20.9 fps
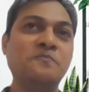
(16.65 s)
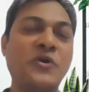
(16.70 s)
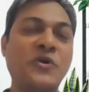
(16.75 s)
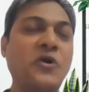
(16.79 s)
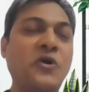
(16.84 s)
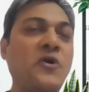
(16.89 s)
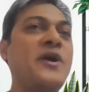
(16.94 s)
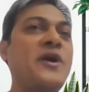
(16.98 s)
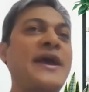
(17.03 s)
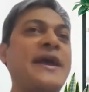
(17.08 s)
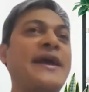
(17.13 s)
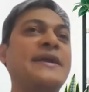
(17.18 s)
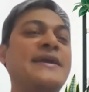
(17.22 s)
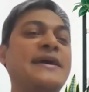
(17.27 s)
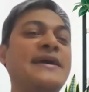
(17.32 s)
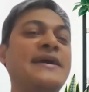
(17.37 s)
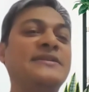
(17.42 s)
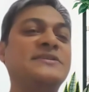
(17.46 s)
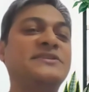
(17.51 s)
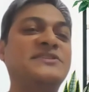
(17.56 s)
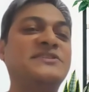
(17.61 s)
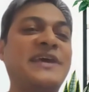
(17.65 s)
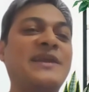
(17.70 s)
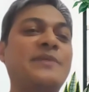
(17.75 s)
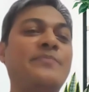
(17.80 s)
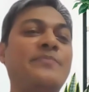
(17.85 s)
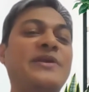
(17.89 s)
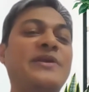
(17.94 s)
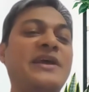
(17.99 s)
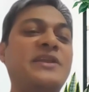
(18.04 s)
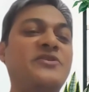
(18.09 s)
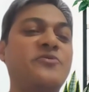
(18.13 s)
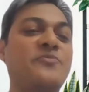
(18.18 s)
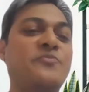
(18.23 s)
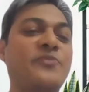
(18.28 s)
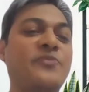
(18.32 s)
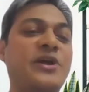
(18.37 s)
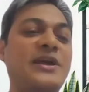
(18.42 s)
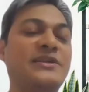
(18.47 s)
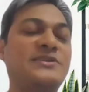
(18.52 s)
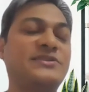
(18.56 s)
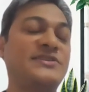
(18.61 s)
go ahead and set up an
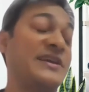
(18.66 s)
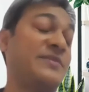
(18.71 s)
enterprise,